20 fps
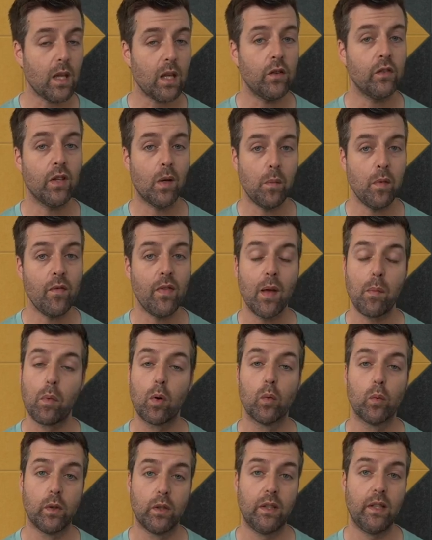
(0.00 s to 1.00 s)
Some of them
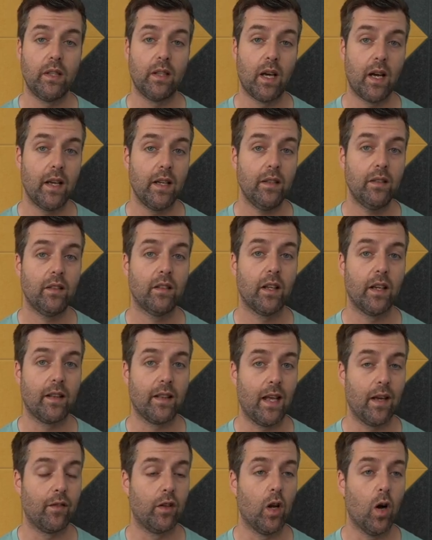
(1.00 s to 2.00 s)
are really nice. Like
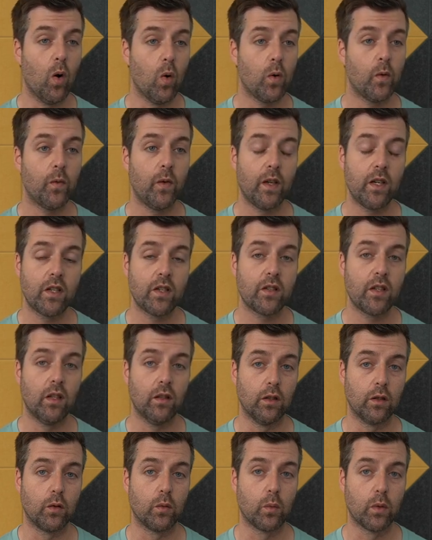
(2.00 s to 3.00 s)
they have an oak finish that
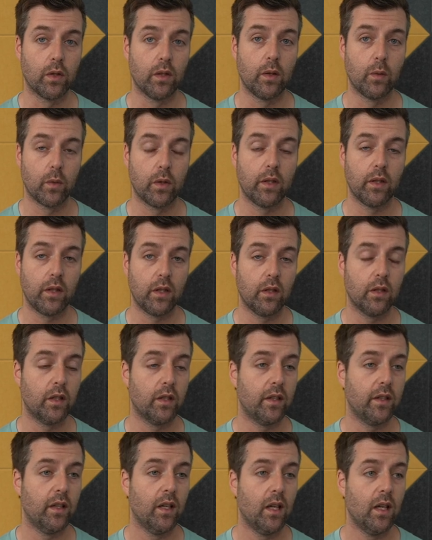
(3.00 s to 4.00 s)
looks really, really
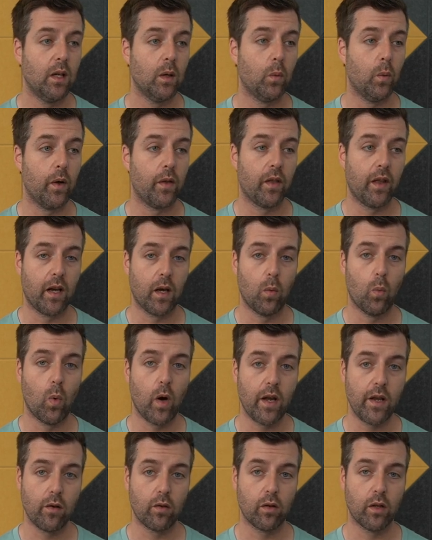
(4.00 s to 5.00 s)
good with like a
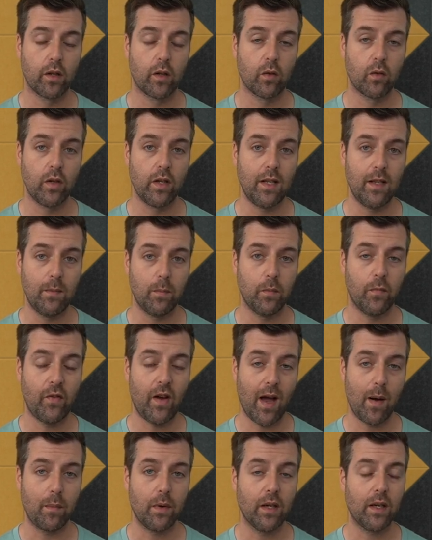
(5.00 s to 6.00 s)
white or a cream
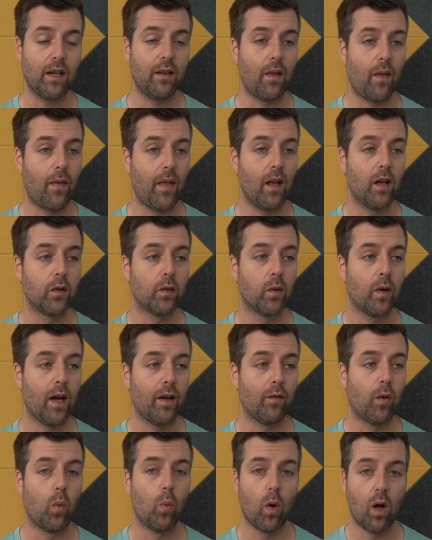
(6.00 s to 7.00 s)
fabric. And then they also
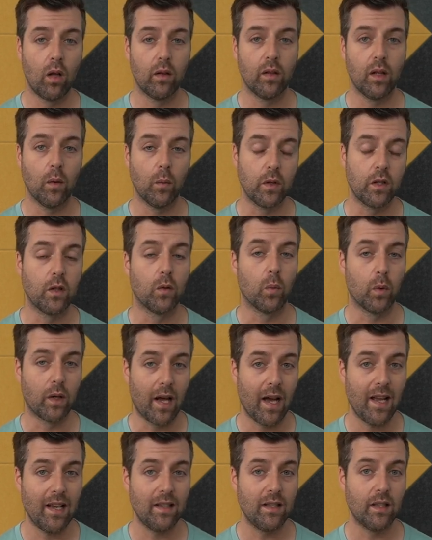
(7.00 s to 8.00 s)
have a walnut, which is what
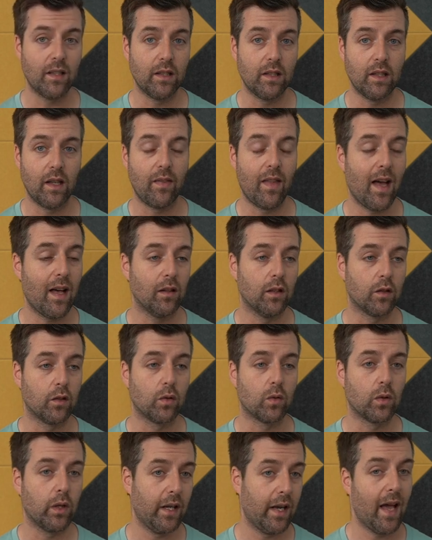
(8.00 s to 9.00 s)
I did. And that looks
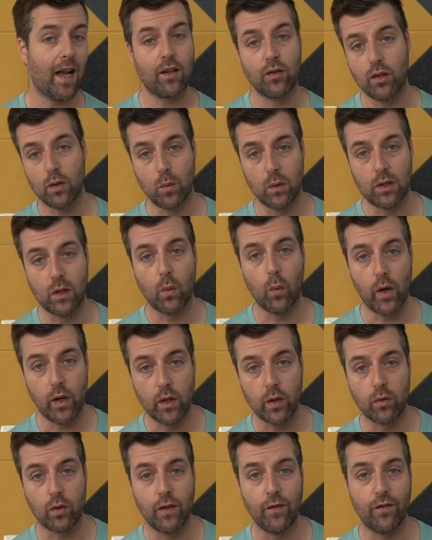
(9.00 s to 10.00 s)
great actually with the white
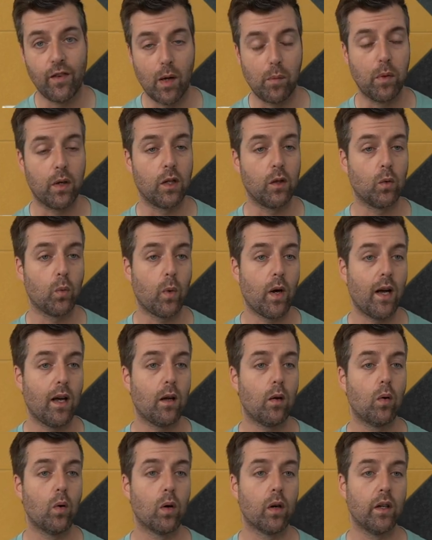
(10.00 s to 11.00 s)
or cream fabric as
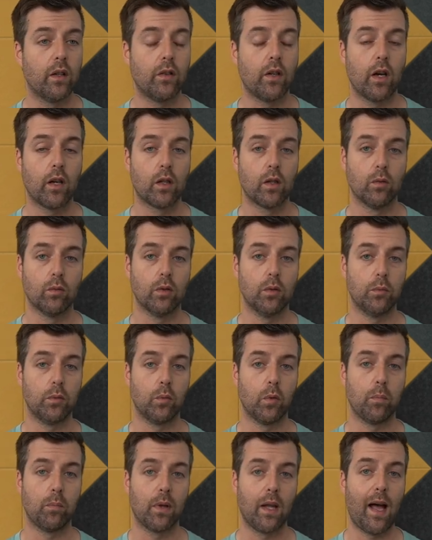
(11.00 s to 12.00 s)
well, or in darker rooms
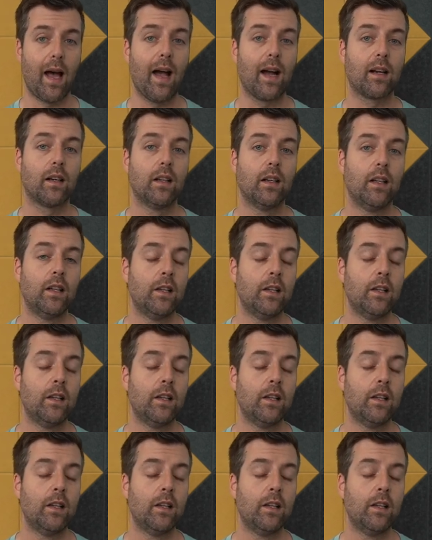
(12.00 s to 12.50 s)
with black.